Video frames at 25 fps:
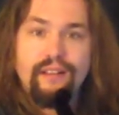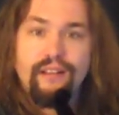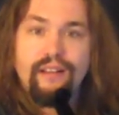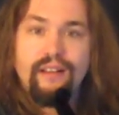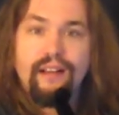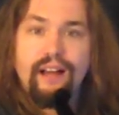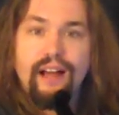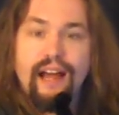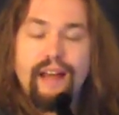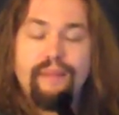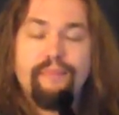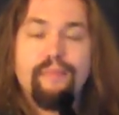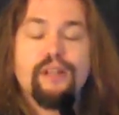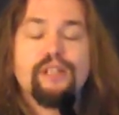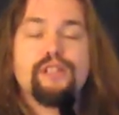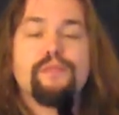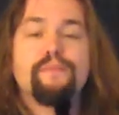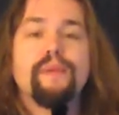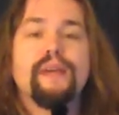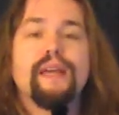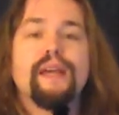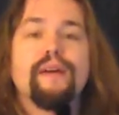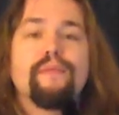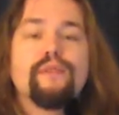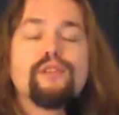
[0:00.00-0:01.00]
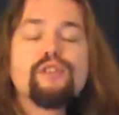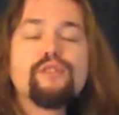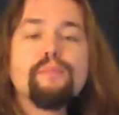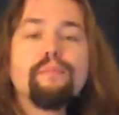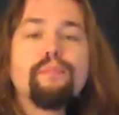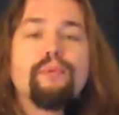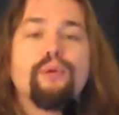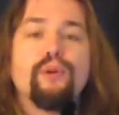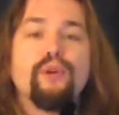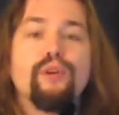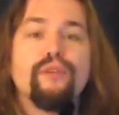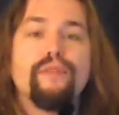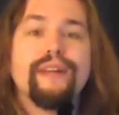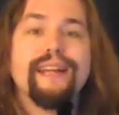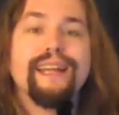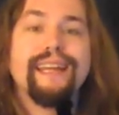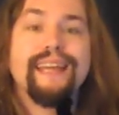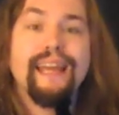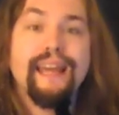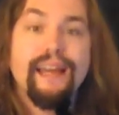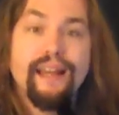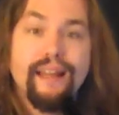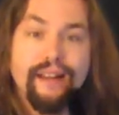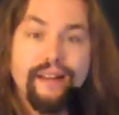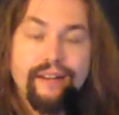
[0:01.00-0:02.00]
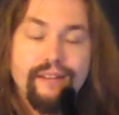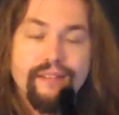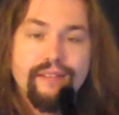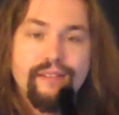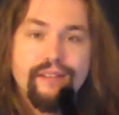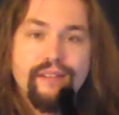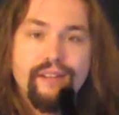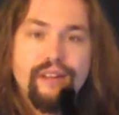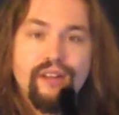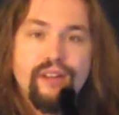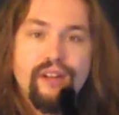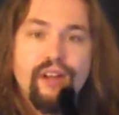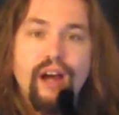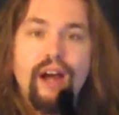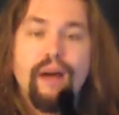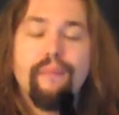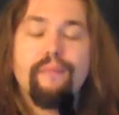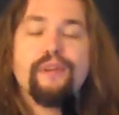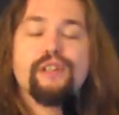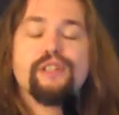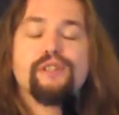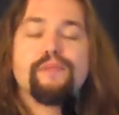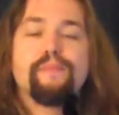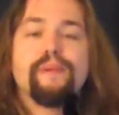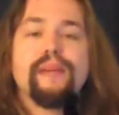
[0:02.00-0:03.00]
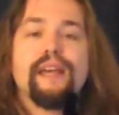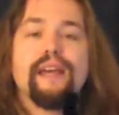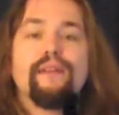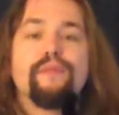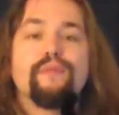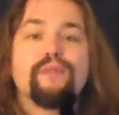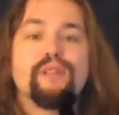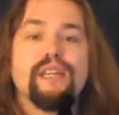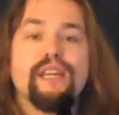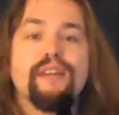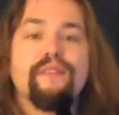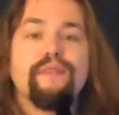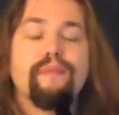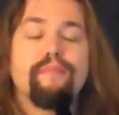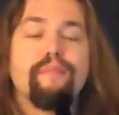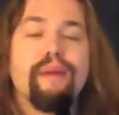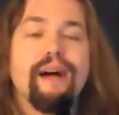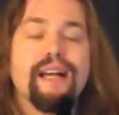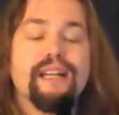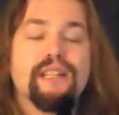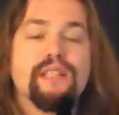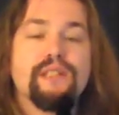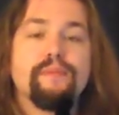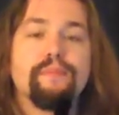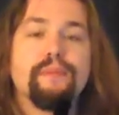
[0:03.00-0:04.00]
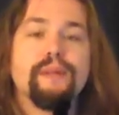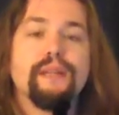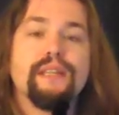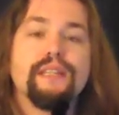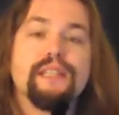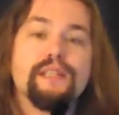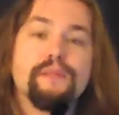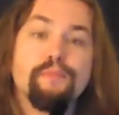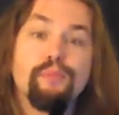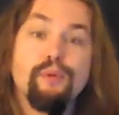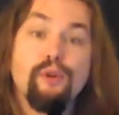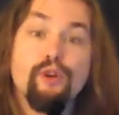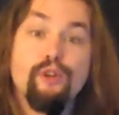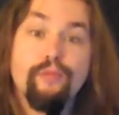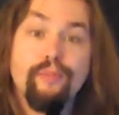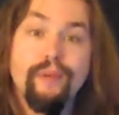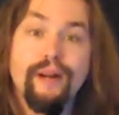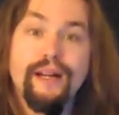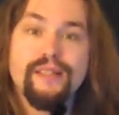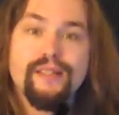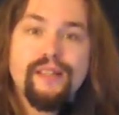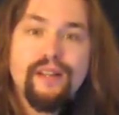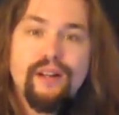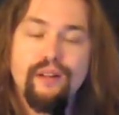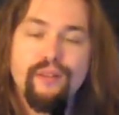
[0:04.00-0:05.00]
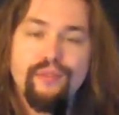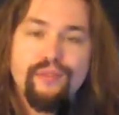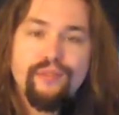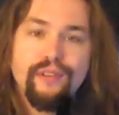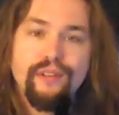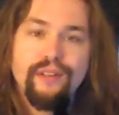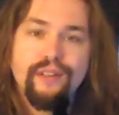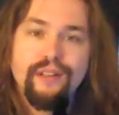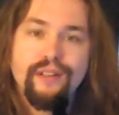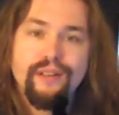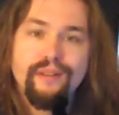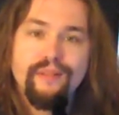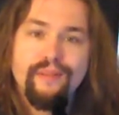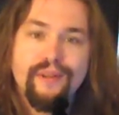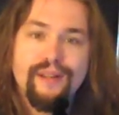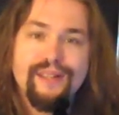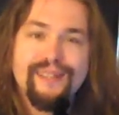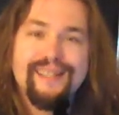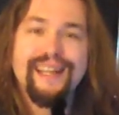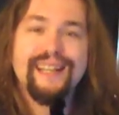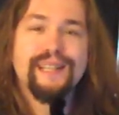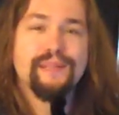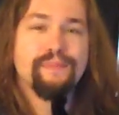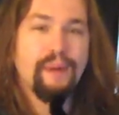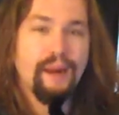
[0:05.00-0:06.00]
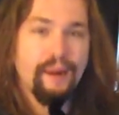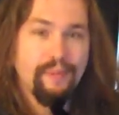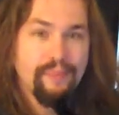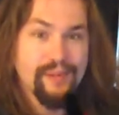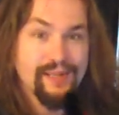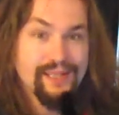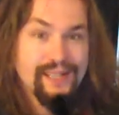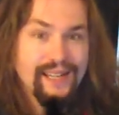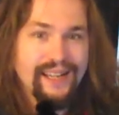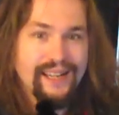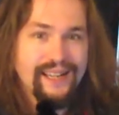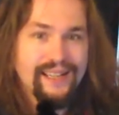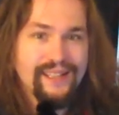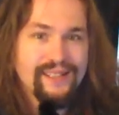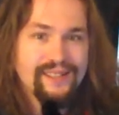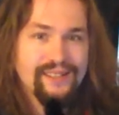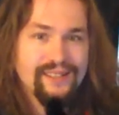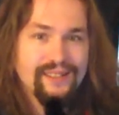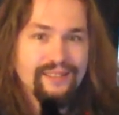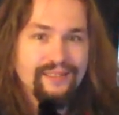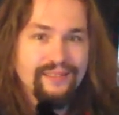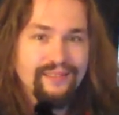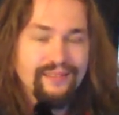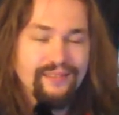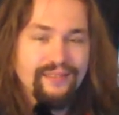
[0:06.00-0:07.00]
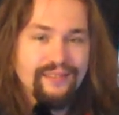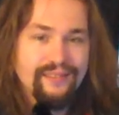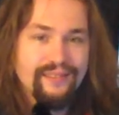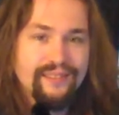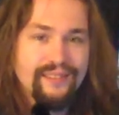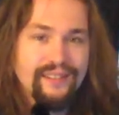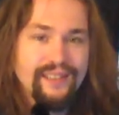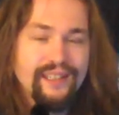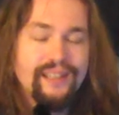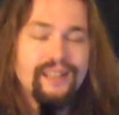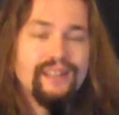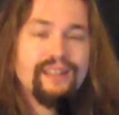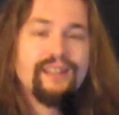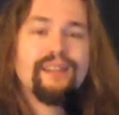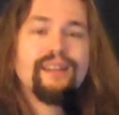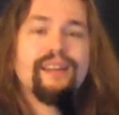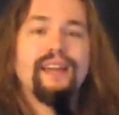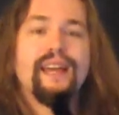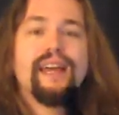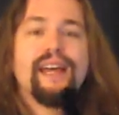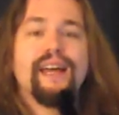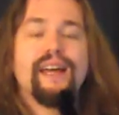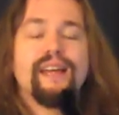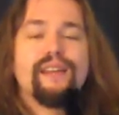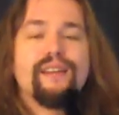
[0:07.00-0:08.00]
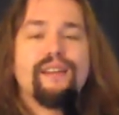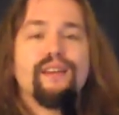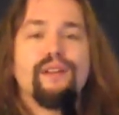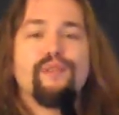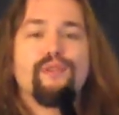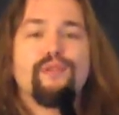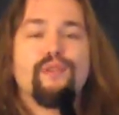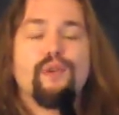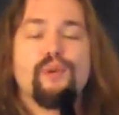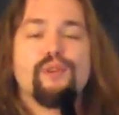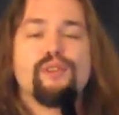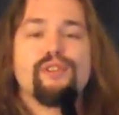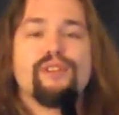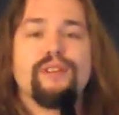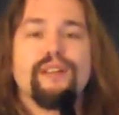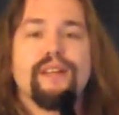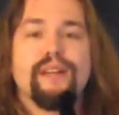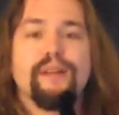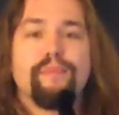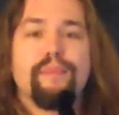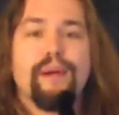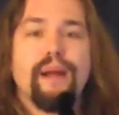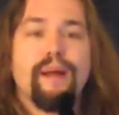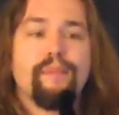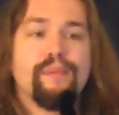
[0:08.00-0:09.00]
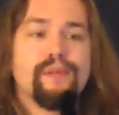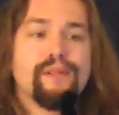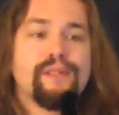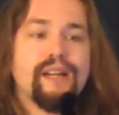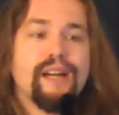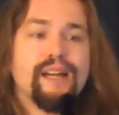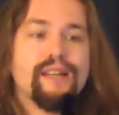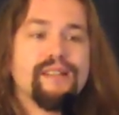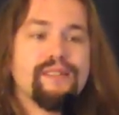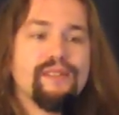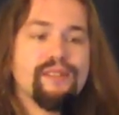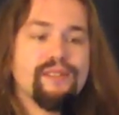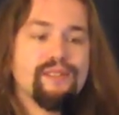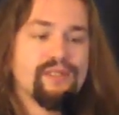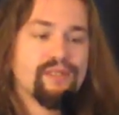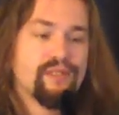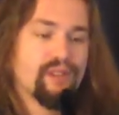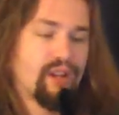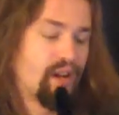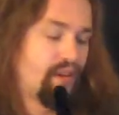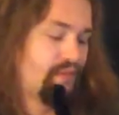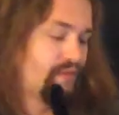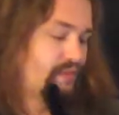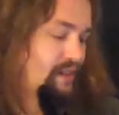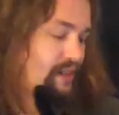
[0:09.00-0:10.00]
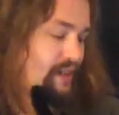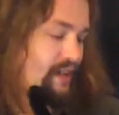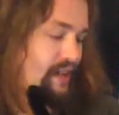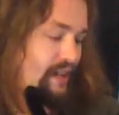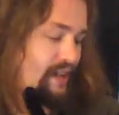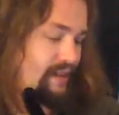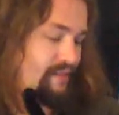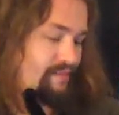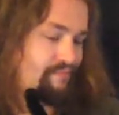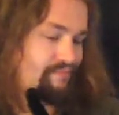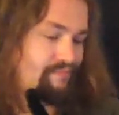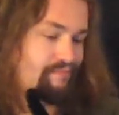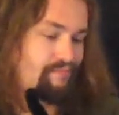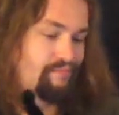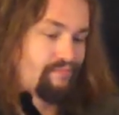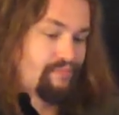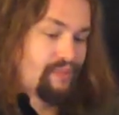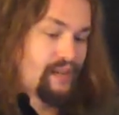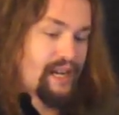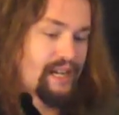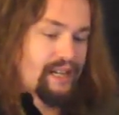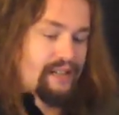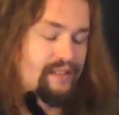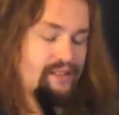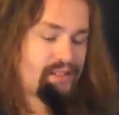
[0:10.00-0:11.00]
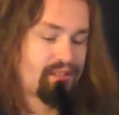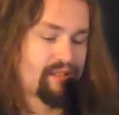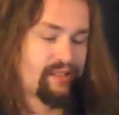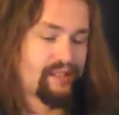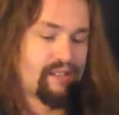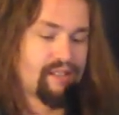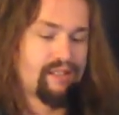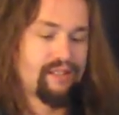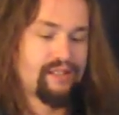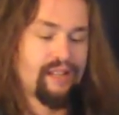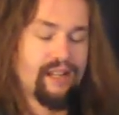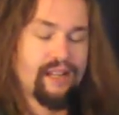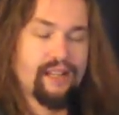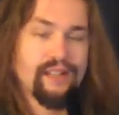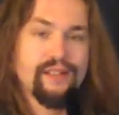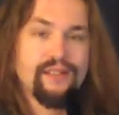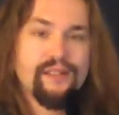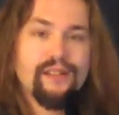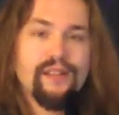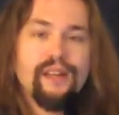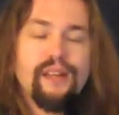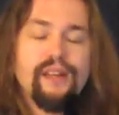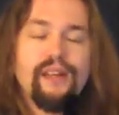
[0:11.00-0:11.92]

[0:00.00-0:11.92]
I must be able to prove it again. I must be able to even possibly disprove myself because that's proper science. And unfortunately, proper science is often not practiced these days.